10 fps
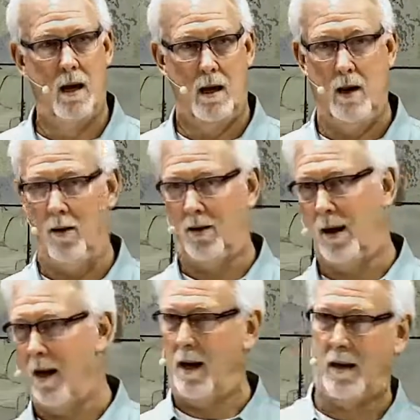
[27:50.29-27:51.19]
You know, it's
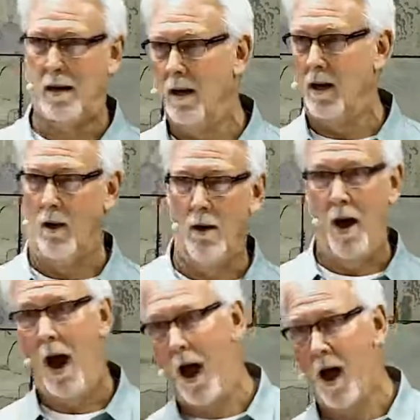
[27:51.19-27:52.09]
not like, you know,
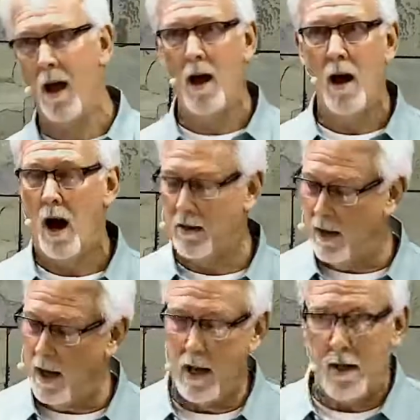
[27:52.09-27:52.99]
hey, it's
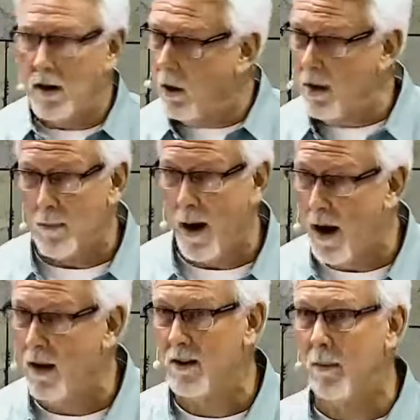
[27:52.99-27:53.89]
not like, you know, he's my
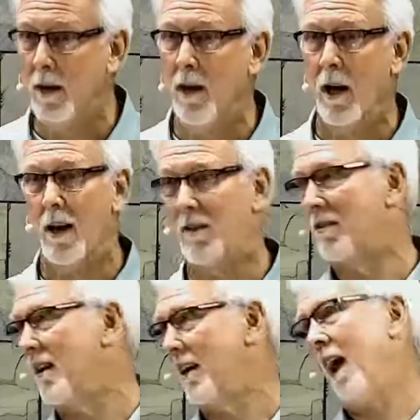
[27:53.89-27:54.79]
husband. And I just
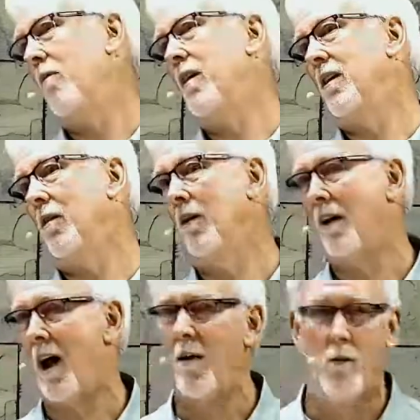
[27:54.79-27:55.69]
like, hey, what are you doing
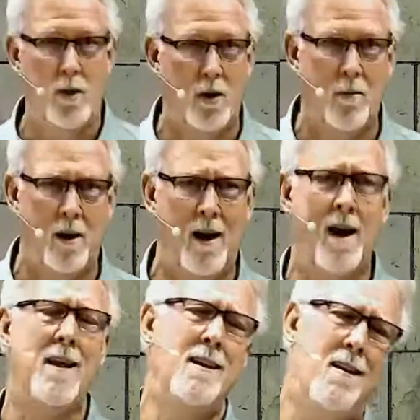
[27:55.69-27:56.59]
tonight when we go to bed
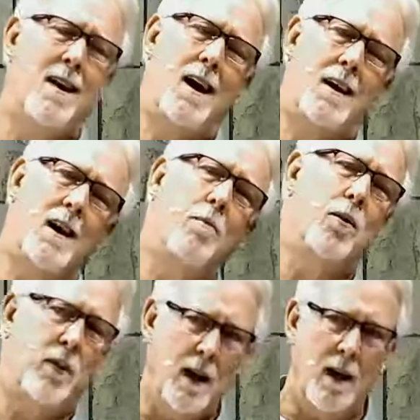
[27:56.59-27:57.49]
tonight? You know, I got a couple
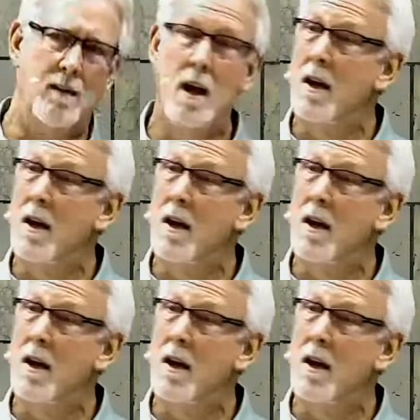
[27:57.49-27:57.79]
things.